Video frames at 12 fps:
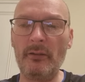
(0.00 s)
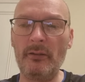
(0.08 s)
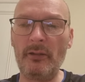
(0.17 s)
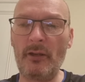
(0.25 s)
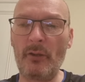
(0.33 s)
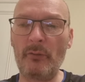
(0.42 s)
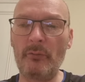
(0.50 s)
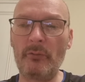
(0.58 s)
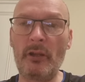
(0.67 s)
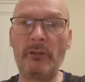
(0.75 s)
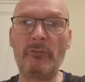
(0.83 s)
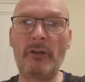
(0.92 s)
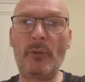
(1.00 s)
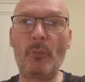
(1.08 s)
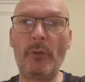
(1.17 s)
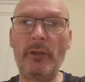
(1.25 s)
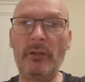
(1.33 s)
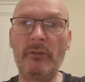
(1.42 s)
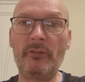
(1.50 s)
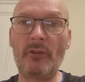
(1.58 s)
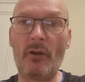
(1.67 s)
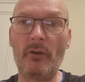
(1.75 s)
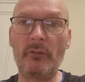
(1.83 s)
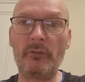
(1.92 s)
you know, is there any weak
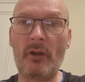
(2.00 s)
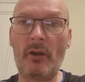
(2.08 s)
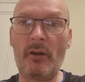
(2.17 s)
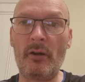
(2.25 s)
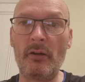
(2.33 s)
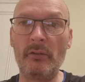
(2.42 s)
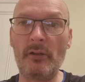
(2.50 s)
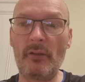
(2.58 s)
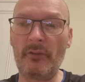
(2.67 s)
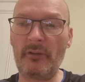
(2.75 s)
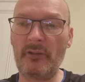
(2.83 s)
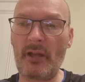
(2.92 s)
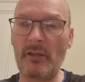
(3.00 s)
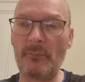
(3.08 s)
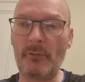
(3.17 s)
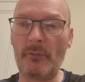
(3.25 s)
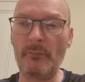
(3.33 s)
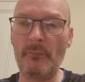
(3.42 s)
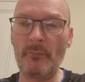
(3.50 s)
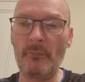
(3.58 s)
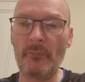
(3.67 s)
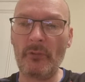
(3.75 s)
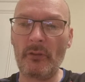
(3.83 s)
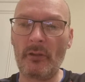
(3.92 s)
songs on this album?
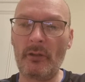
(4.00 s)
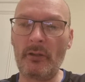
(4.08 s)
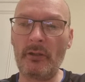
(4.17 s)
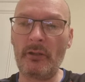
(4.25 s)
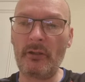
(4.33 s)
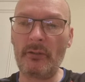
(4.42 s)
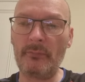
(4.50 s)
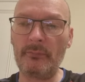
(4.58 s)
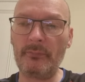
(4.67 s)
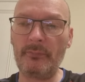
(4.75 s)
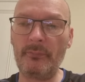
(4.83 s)
I don't